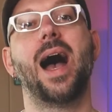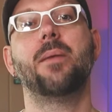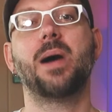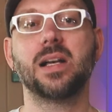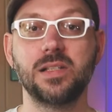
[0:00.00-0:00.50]

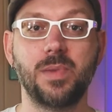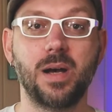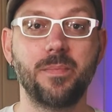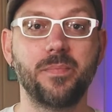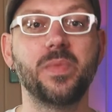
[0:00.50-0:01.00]
I box them
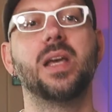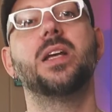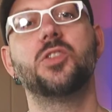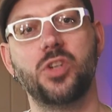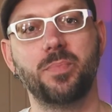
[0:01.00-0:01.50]
up
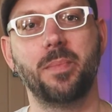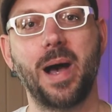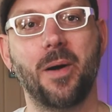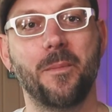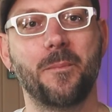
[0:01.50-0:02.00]
and ship them
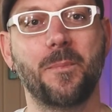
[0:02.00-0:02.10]
out.